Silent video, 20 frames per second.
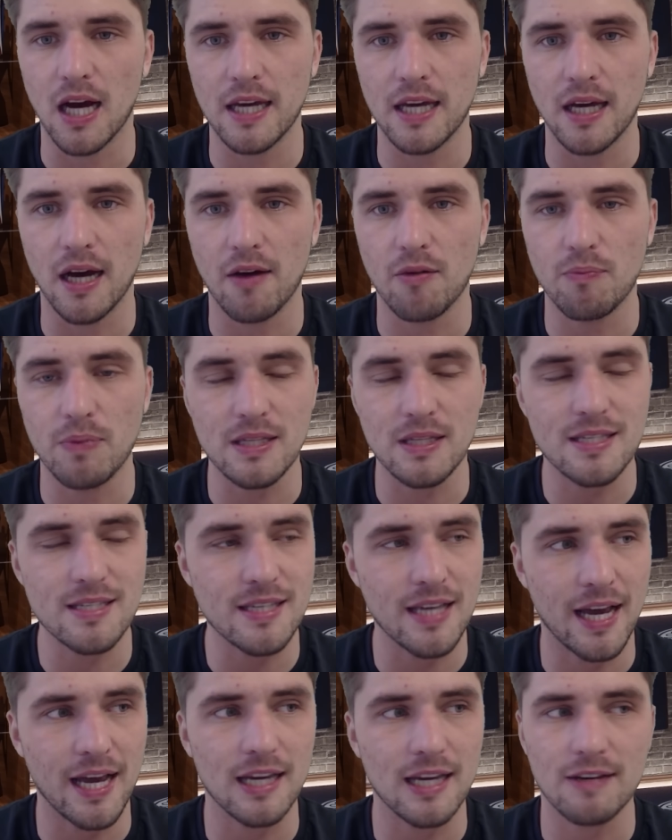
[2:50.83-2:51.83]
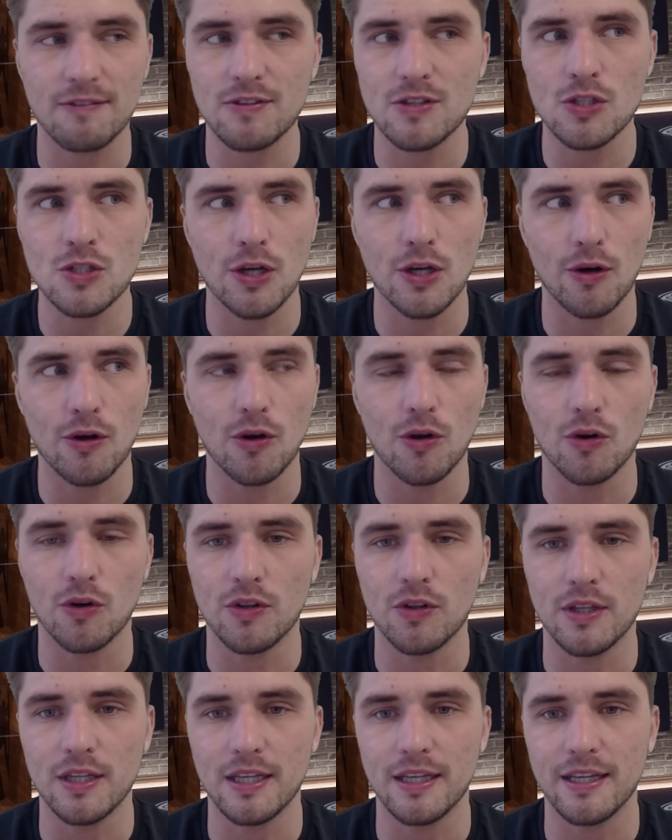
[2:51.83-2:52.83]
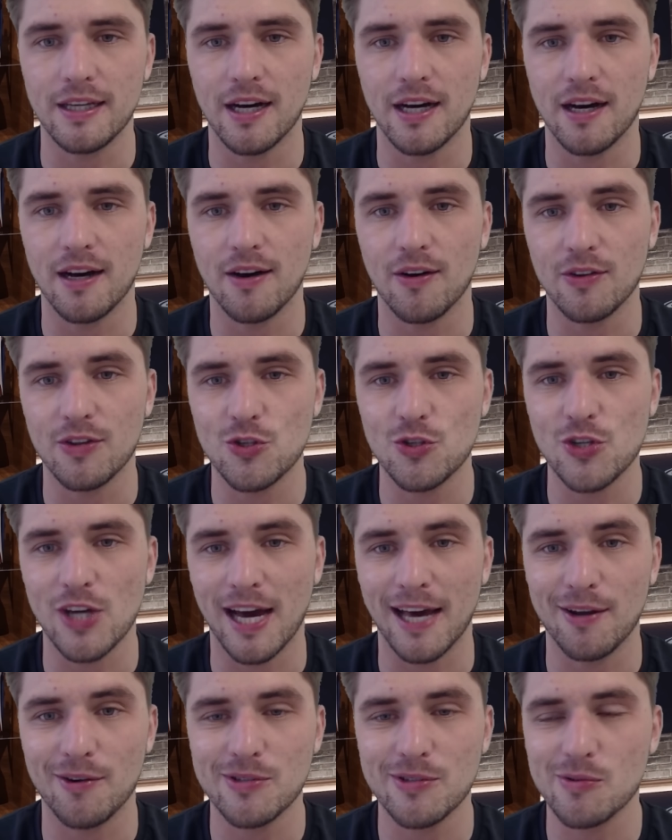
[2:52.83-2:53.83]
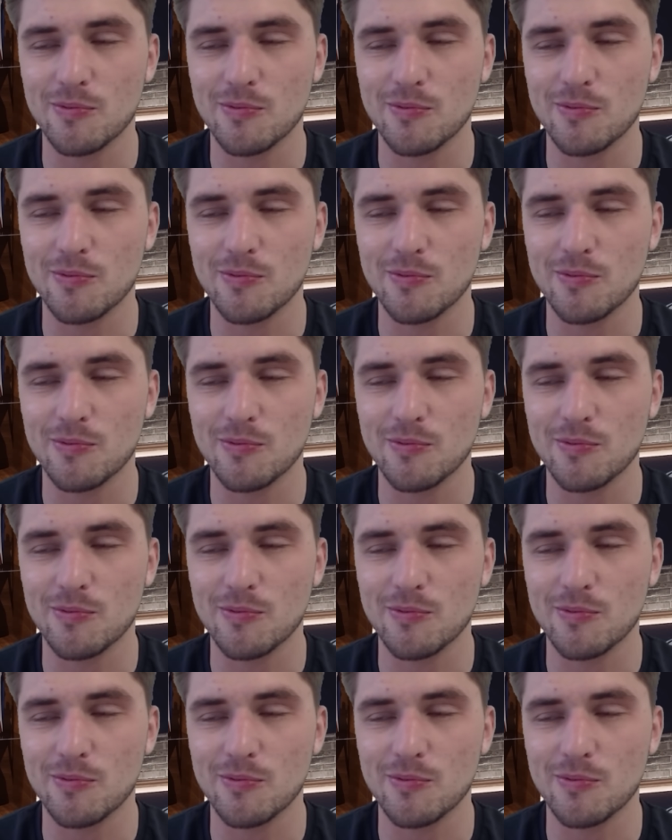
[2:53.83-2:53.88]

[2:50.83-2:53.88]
I've been saying it for so long on the channel.